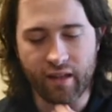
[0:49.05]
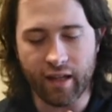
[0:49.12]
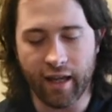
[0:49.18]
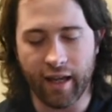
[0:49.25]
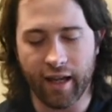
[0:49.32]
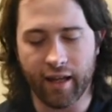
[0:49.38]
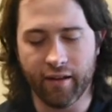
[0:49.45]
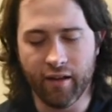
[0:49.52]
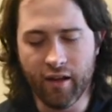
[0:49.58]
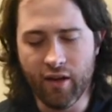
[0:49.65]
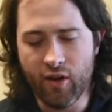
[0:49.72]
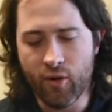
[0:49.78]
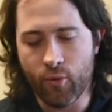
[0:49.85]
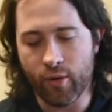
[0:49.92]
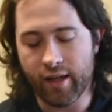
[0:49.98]
And
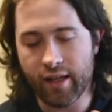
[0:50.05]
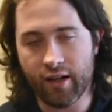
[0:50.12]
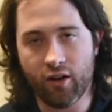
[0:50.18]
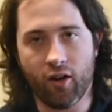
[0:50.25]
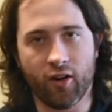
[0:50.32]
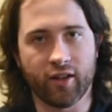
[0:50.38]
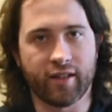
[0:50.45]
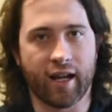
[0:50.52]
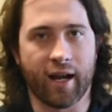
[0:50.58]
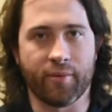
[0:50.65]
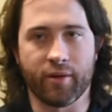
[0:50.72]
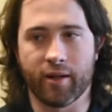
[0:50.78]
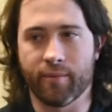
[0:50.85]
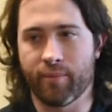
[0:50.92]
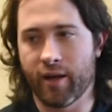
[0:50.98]
we get it all the time.
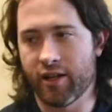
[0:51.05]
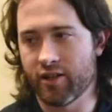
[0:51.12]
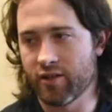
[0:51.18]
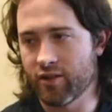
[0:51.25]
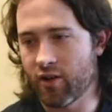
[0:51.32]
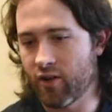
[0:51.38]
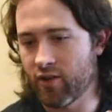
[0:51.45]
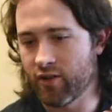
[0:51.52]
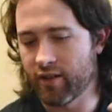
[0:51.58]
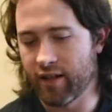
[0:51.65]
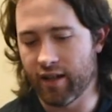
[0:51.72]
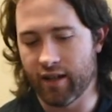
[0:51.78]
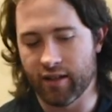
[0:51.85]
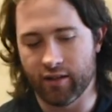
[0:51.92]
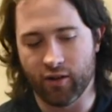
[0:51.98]
We get patients calling
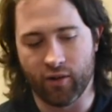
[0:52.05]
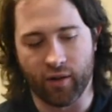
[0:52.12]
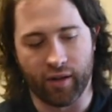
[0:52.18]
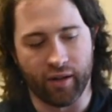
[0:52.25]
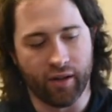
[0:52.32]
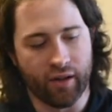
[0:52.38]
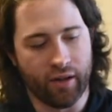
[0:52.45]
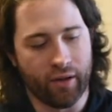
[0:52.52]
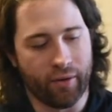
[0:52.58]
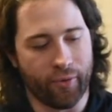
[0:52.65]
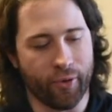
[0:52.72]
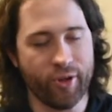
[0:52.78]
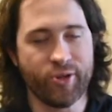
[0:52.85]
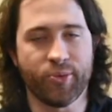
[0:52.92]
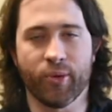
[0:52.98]
in going,
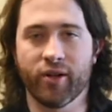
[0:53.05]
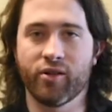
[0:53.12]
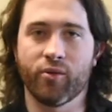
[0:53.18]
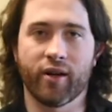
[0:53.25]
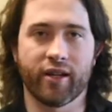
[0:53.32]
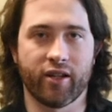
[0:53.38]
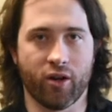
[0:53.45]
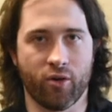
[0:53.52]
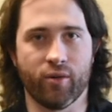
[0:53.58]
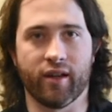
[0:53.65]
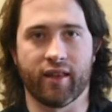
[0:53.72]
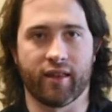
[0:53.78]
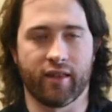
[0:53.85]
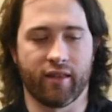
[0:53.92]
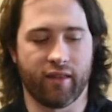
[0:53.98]
which one do I go
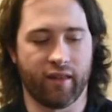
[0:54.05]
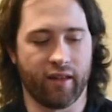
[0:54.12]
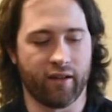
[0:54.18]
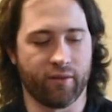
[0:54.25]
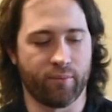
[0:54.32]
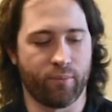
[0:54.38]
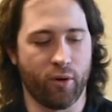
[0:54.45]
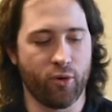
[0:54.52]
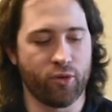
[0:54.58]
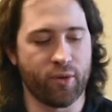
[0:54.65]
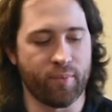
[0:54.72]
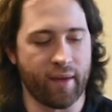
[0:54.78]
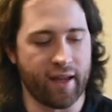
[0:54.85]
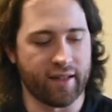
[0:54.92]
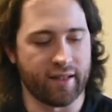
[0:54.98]
with? They're both
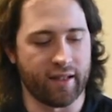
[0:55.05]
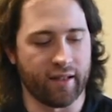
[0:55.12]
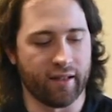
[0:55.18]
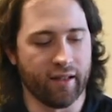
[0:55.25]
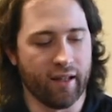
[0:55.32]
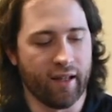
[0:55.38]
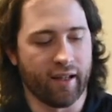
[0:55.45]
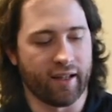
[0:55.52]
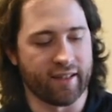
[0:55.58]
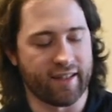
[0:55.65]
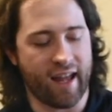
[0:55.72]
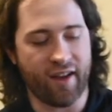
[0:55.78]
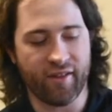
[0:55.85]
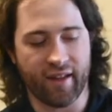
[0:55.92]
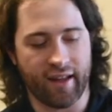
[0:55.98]
amazing, because
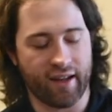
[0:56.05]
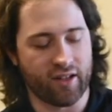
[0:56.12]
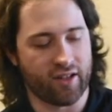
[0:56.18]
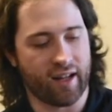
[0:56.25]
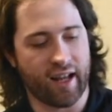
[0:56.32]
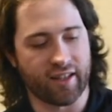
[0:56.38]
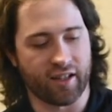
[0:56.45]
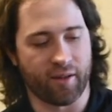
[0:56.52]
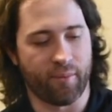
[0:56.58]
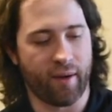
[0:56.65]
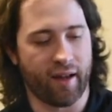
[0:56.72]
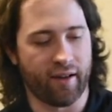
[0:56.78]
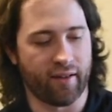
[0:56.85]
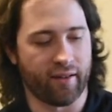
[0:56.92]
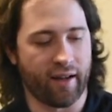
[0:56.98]
now that Inogen has a
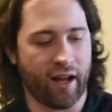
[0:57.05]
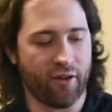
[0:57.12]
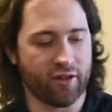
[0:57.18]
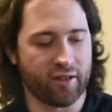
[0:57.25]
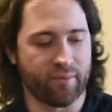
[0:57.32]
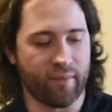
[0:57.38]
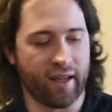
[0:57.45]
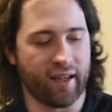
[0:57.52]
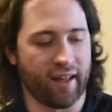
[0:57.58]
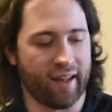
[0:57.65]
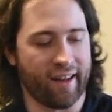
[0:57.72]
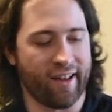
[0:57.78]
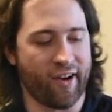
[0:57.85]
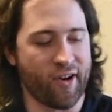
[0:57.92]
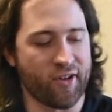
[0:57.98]
competitor, now it's making
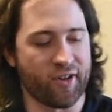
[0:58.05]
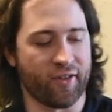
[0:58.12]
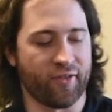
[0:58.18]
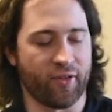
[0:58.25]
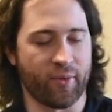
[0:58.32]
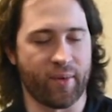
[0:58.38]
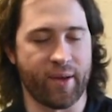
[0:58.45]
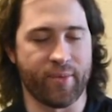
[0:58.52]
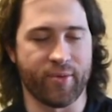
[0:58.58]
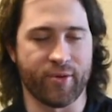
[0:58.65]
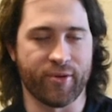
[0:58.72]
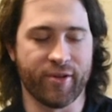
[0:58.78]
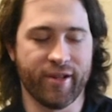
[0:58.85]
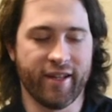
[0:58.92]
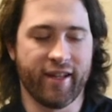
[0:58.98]
it harder for
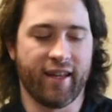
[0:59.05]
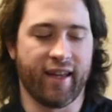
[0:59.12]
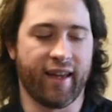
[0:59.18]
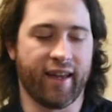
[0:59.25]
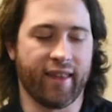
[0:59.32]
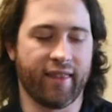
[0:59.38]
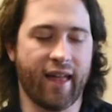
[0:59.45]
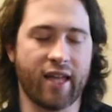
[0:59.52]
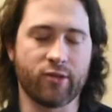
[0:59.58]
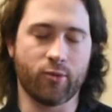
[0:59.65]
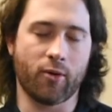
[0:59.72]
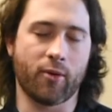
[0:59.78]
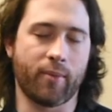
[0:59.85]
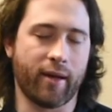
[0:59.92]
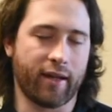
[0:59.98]
people, and that's
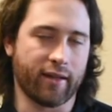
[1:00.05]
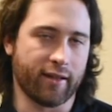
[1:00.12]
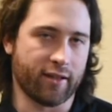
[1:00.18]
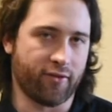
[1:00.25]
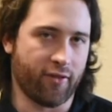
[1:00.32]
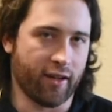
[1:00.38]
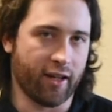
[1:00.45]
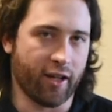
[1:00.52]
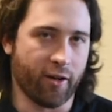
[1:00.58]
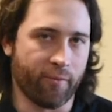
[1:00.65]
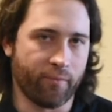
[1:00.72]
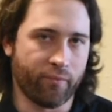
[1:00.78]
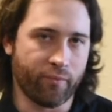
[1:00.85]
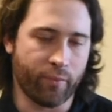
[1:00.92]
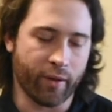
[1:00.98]
why we're making this
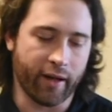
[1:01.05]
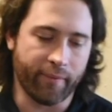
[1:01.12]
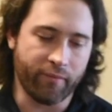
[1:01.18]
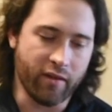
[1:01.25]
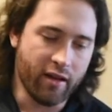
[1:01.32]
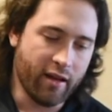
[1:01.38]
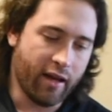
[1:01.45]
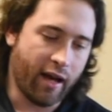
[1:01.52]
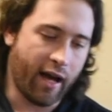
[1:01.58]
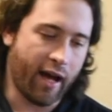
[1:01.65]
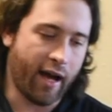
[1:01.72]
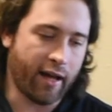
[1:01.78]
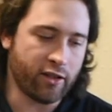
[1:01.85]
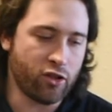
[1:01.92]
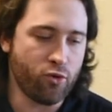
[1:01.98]
video. But
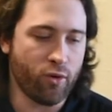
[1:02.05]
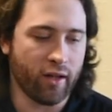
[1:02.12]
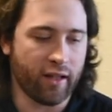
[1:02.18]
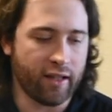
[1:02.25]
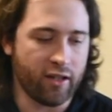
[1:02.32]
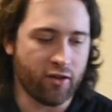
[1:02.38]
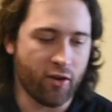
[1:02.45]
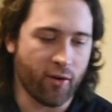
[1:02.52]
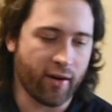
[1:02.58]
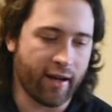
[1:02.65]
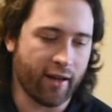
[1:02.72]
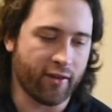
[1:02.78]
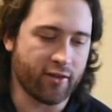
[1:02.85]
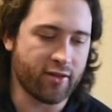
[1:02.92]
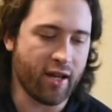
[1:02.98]
I do want to let you know right
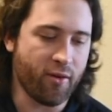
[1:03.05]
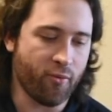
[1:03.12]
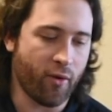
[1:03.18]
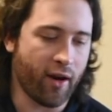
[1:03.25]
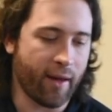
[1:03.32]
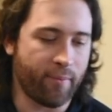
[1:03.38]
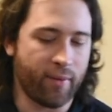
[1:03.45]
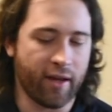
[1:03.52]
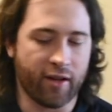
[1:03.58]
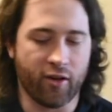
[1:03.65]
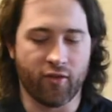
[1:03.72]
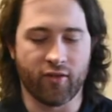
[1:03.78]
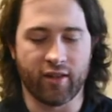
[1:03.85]
now, there's not one I pick over